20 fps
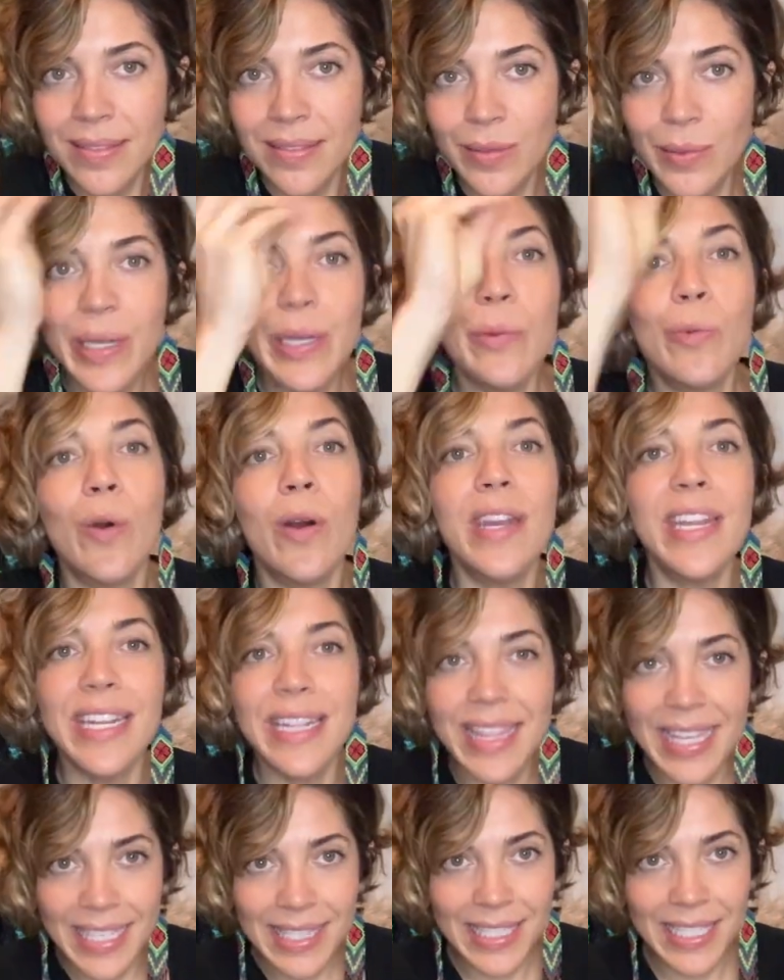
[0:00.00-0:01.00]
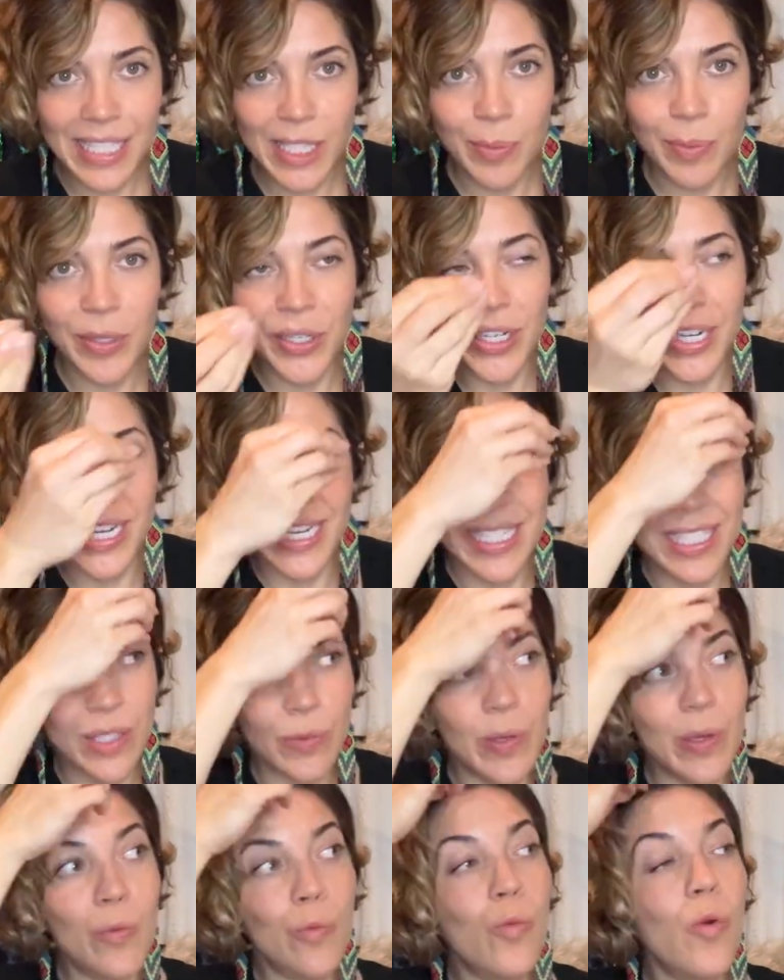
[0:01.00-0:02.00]
We wanted this experience.
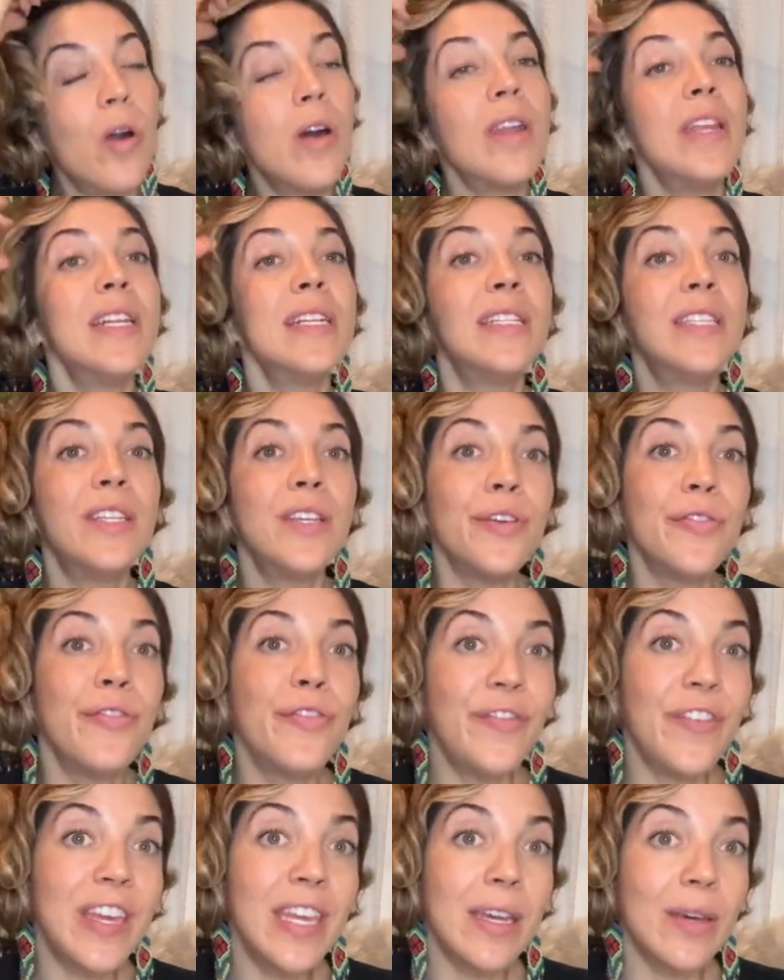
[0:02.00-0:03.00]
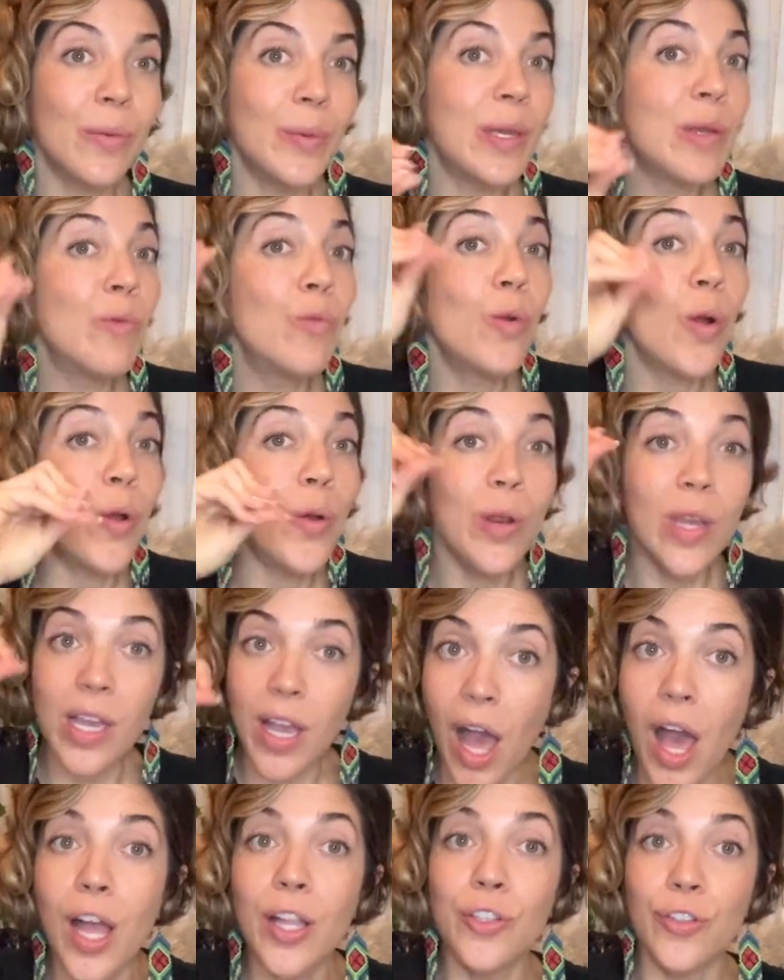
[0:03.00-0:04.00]
We wanted to feel. We wrote a
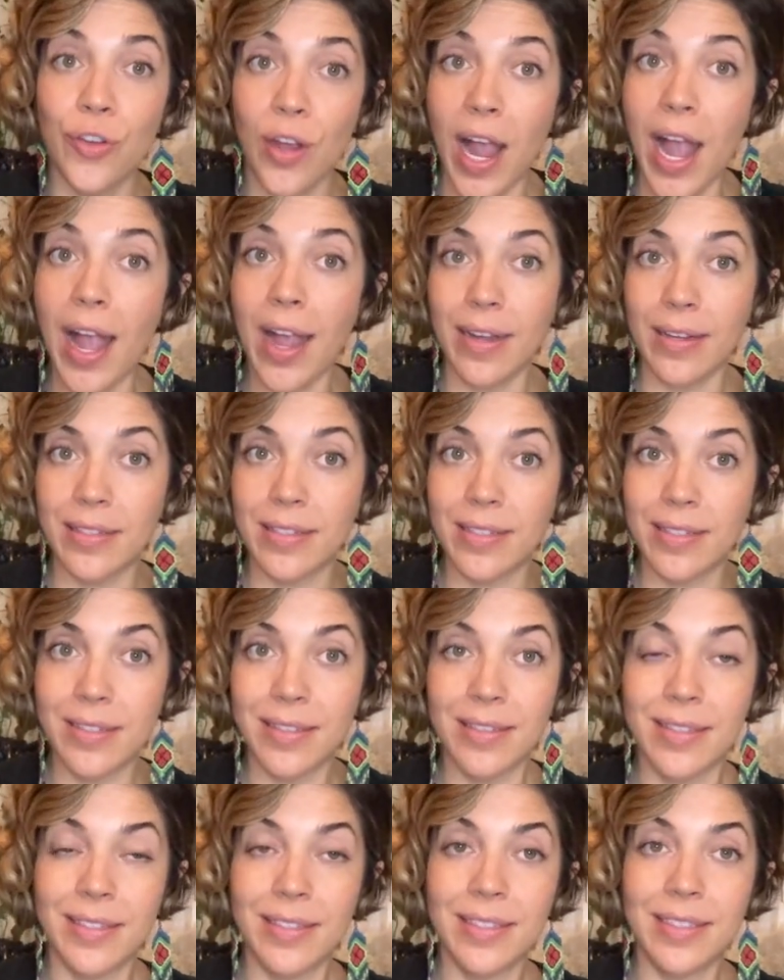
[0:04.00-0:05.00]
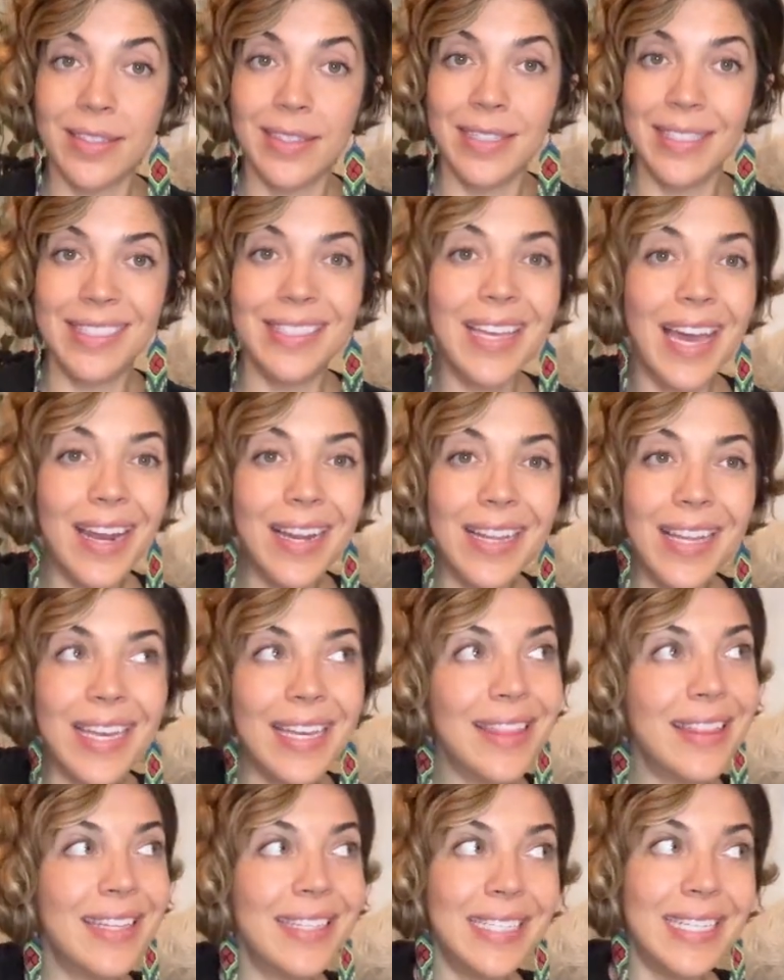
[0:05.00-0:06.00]
contract. It's kind of
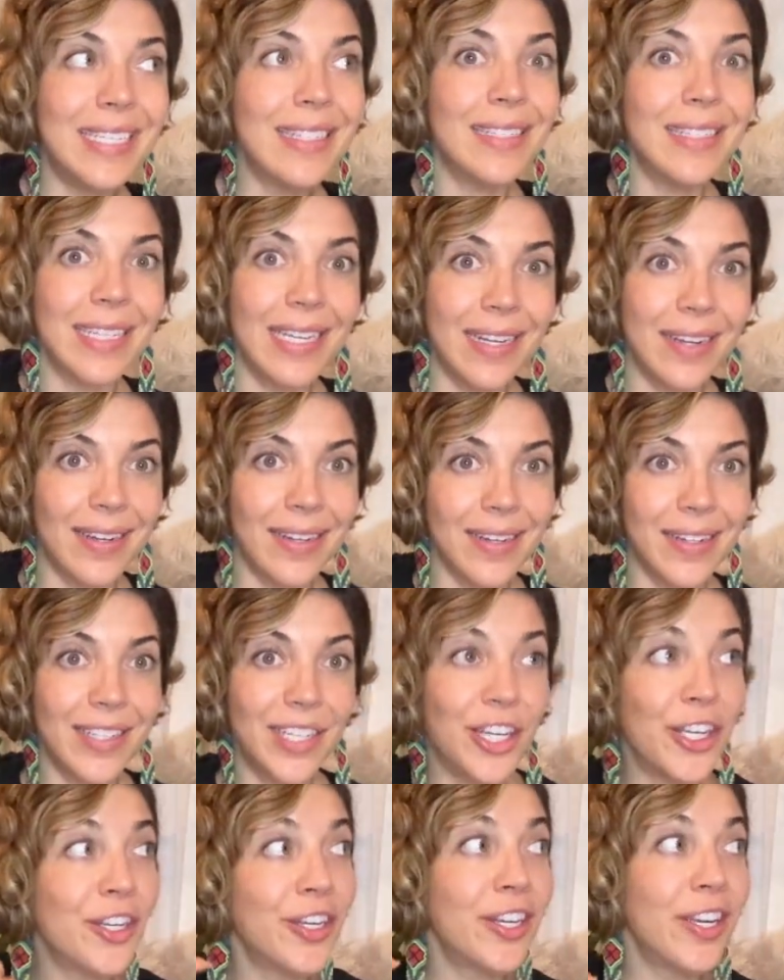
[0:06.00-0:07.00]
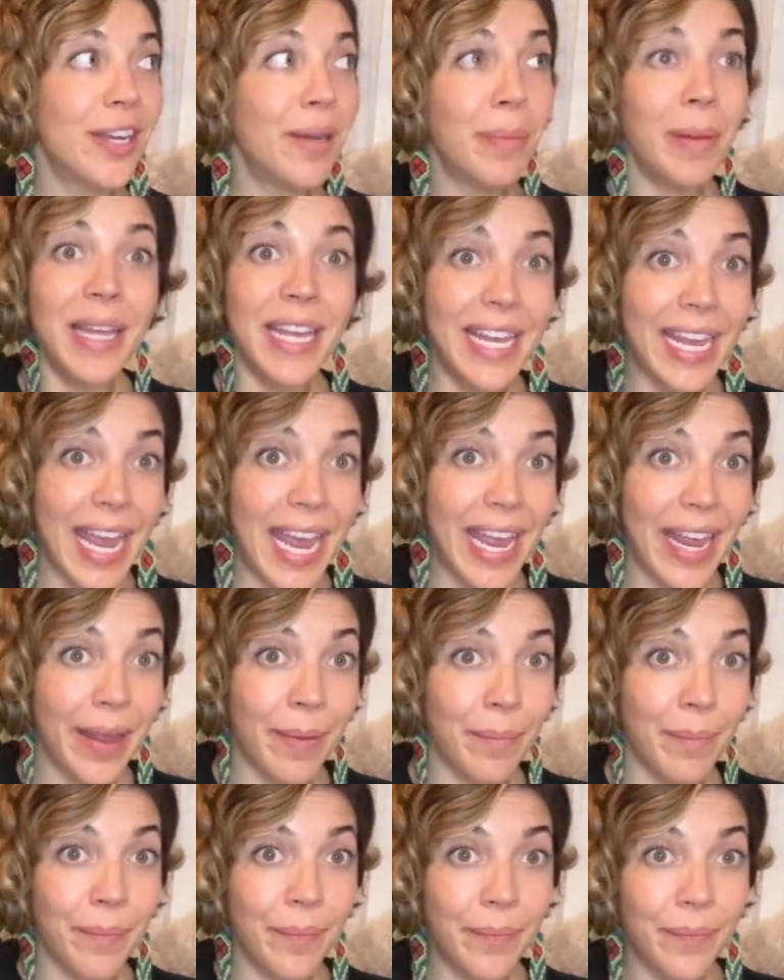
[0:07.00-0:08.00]
like the deal here. You're going to play a
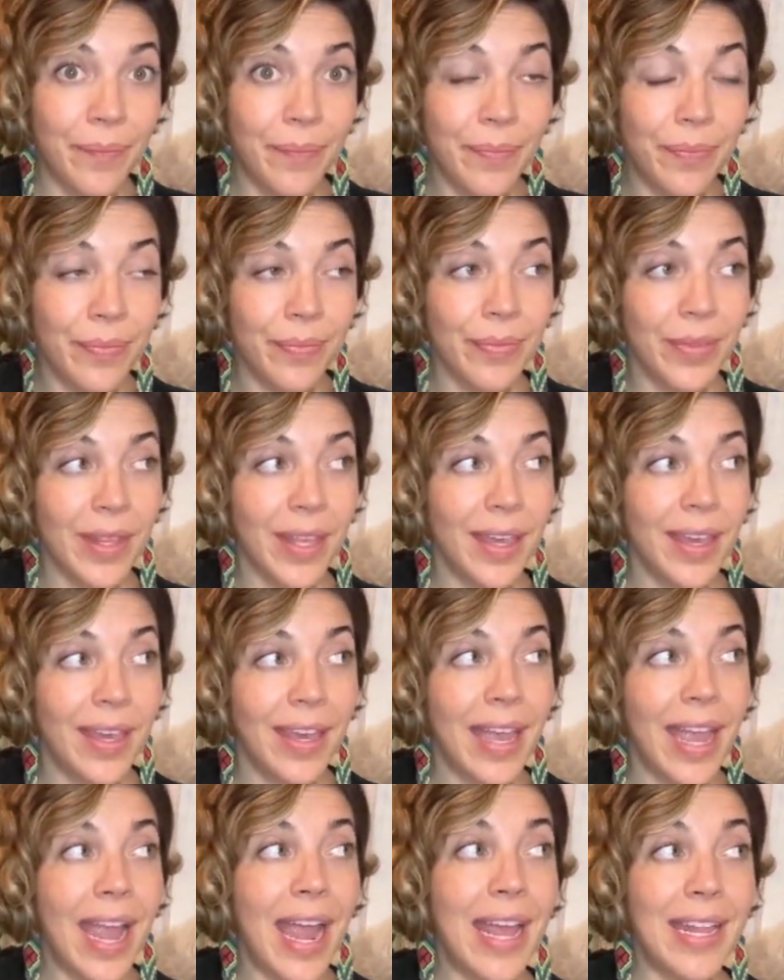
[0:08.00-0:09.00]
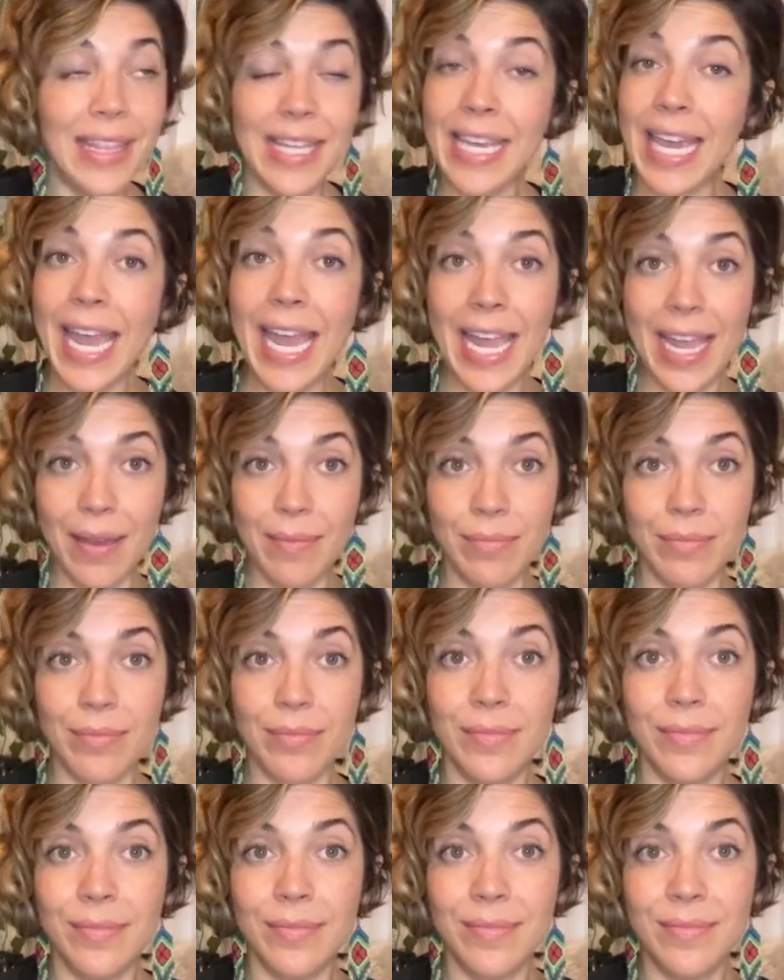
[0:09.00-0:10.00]
game, and the game
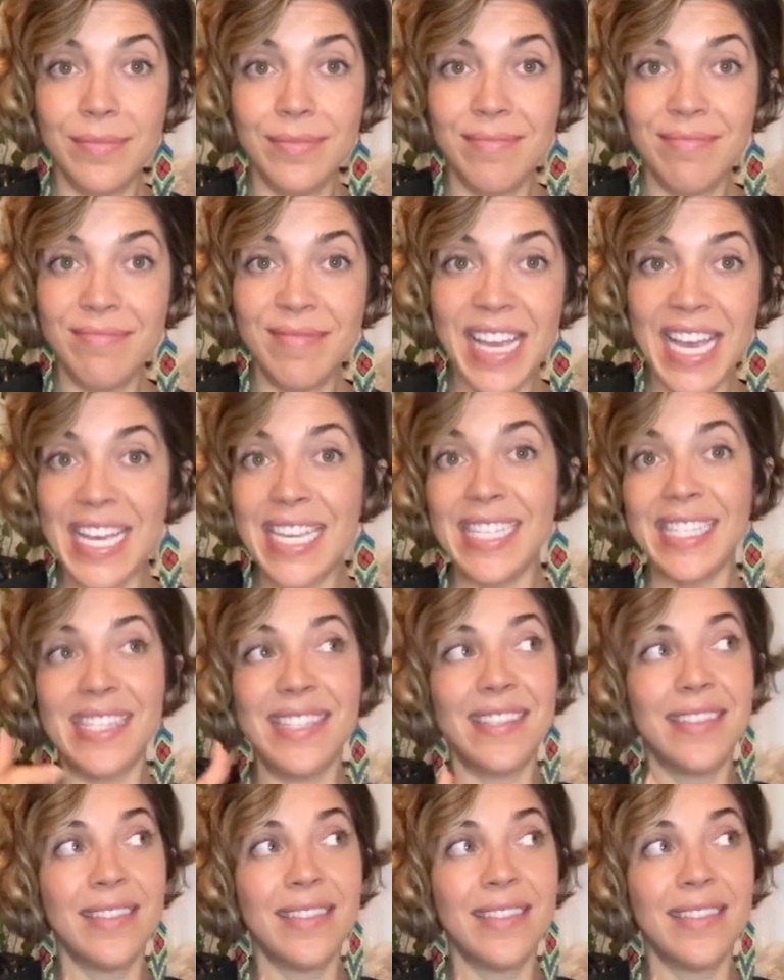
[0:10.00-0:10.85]
is